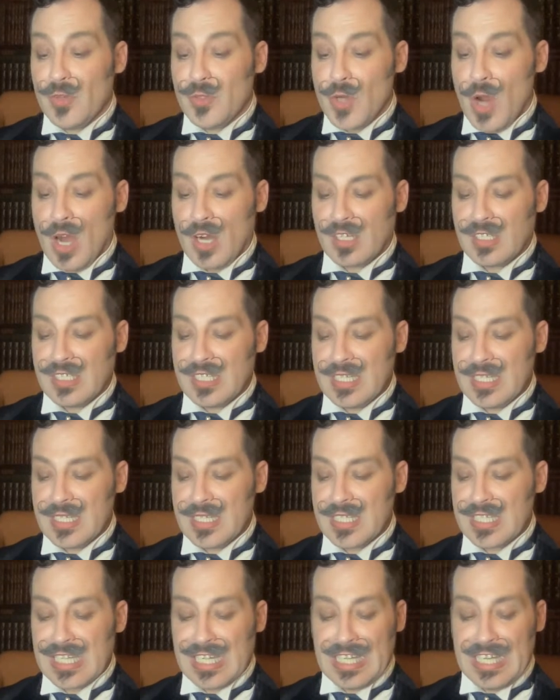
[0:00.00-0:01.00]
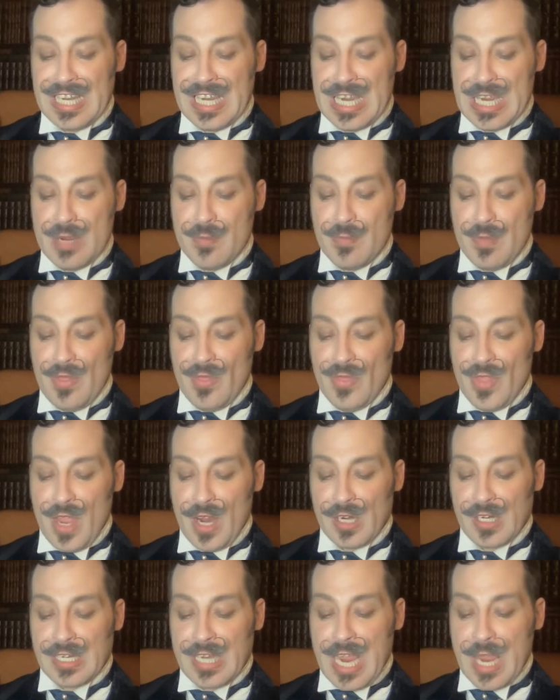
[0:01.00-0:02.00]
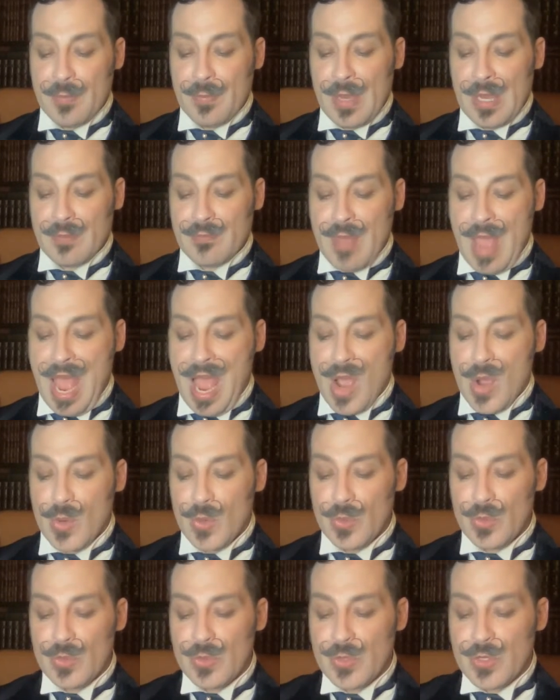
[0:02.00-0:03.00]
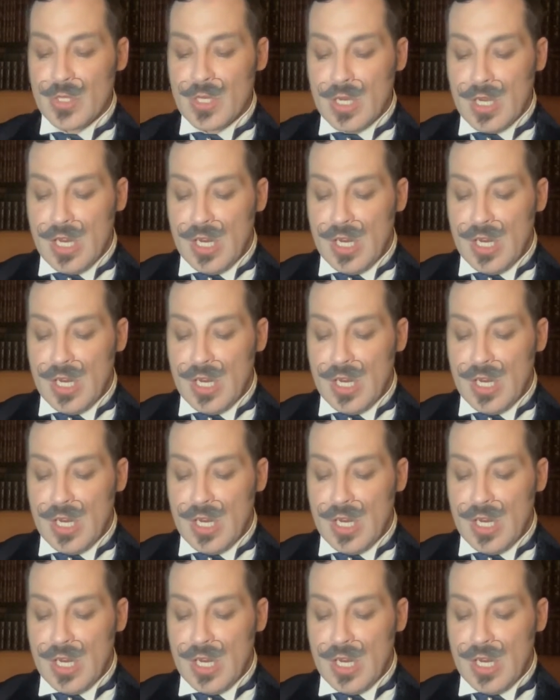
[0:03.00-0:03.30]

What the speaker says: darkness gleam in their gaping mouths.